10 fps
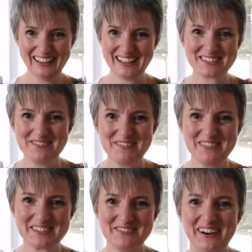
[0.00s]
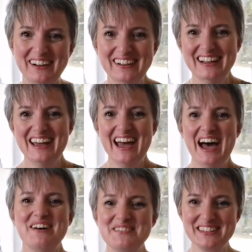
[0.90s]
That's made me smile.
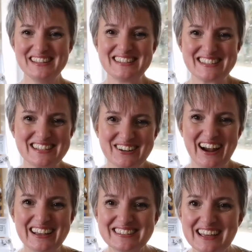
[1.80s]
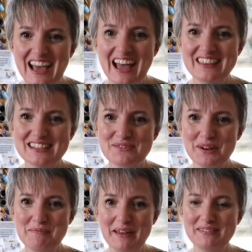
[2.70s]
So this is the dress, and that's
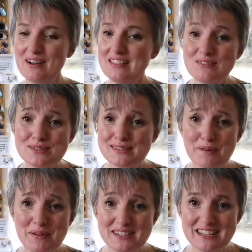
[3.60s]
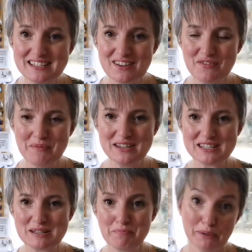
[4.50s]
what I meant. It's so much easier for me
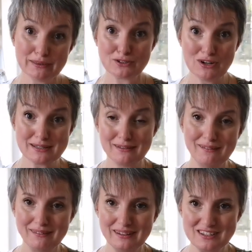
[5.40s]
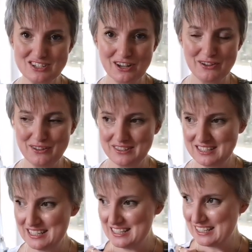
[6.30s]
just to put the dress on and show you
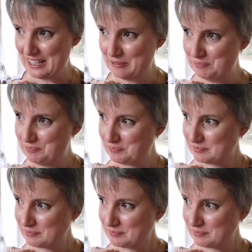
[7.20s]
the detail.